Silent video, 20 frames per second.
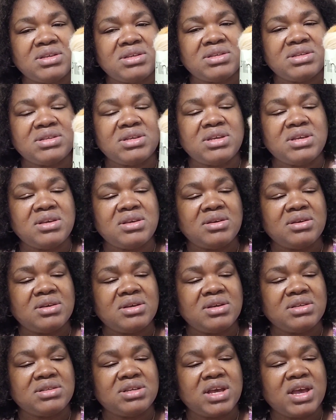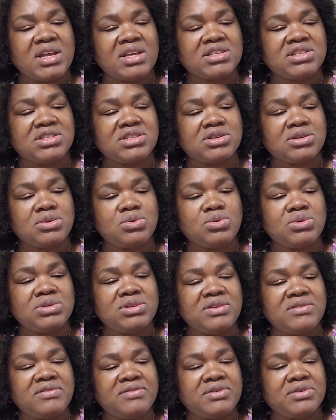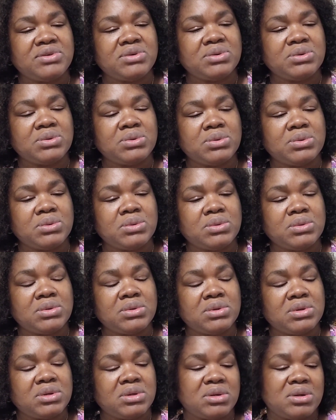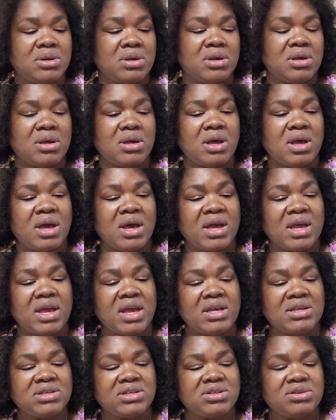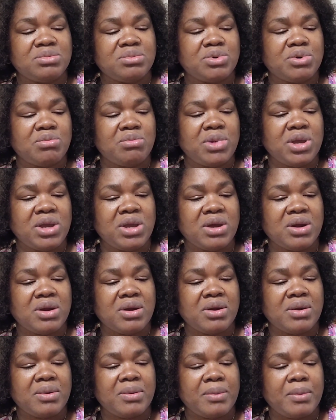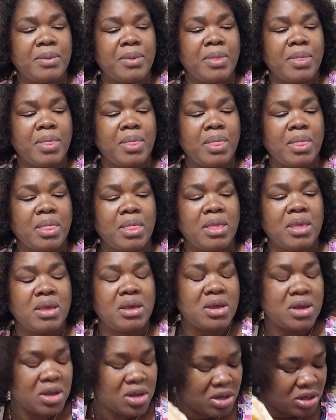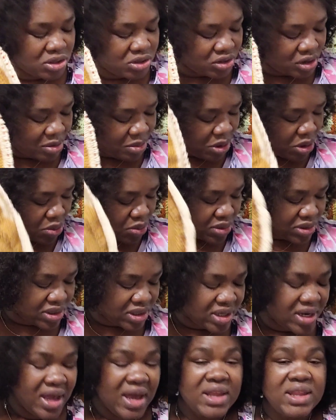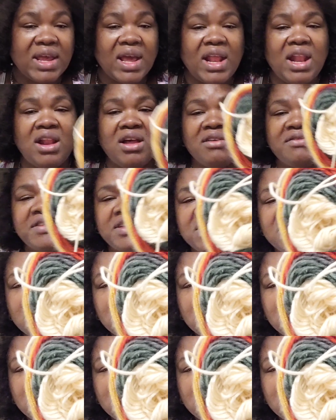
See, it's exclusive to, I guess, the Premier. So I'm using that. I'm loving the